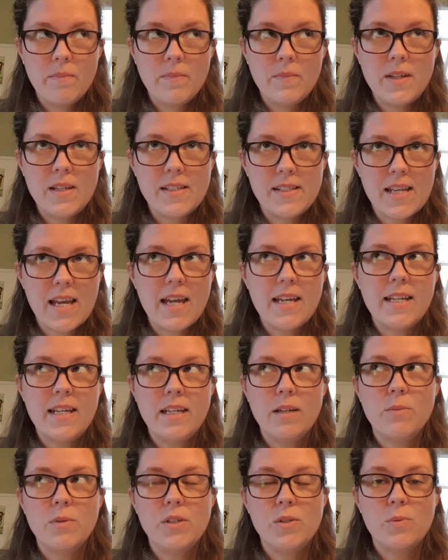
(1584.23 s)

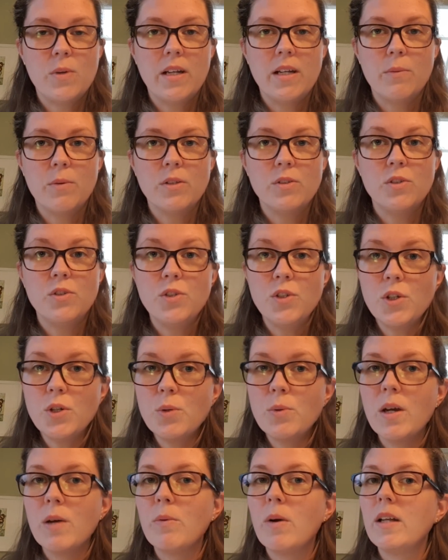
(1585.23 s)
deciding which one I want to do
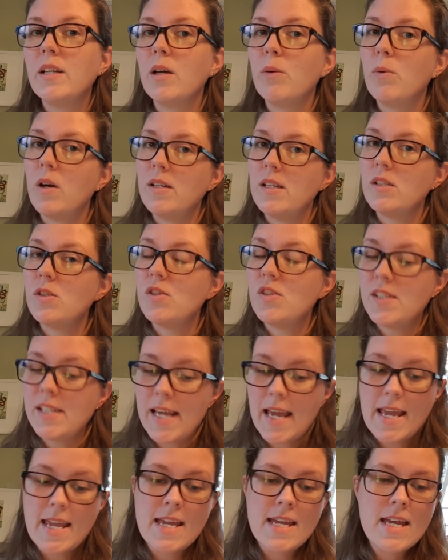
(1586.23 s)
and what I wanted to
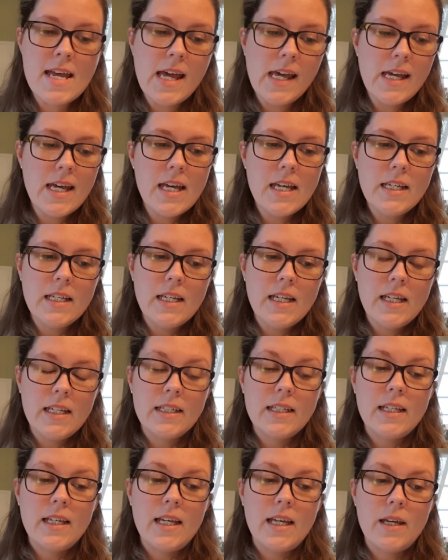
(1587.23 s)
say.
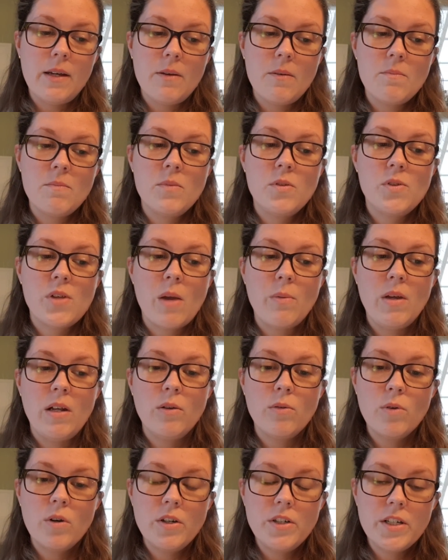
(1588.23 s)
So I will
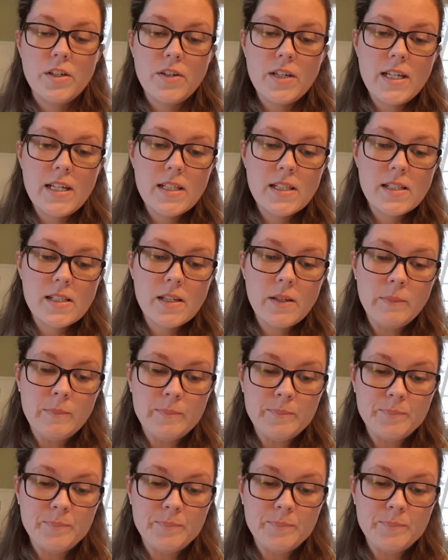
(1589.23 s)
order it